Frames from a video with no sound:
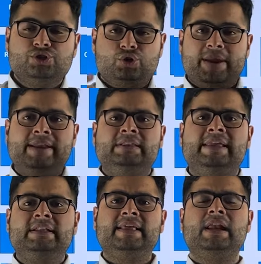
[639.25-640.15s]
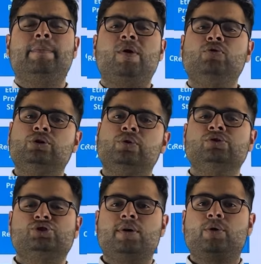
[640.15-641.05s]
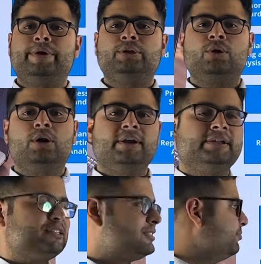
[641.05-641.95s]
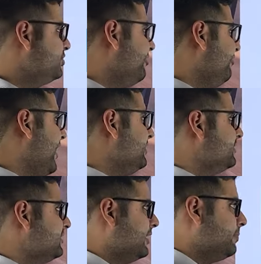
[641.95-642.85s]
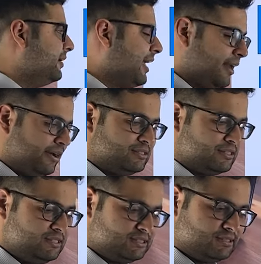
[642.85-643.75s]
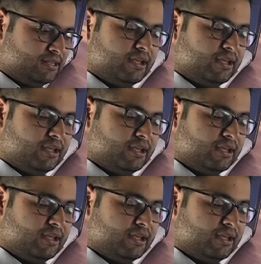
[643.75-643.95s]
So in detail about those, you are going to learn in the subject financial statement analysis.